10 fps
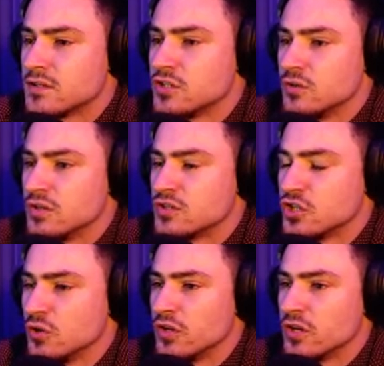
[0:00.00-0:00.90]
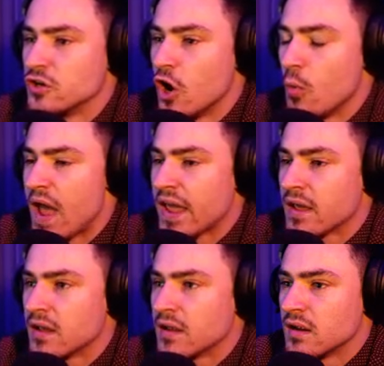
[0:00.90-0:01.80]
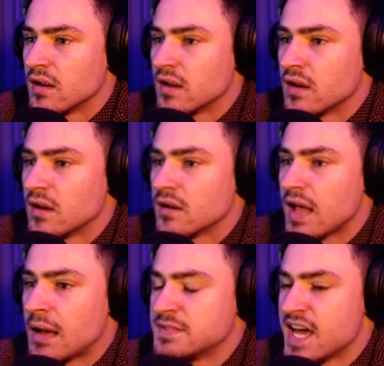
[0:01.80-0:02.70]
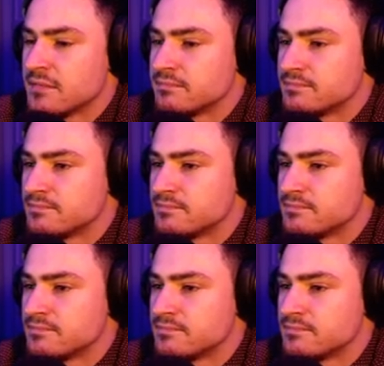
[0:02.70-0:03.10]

Dude, dude, no way. I'm dead.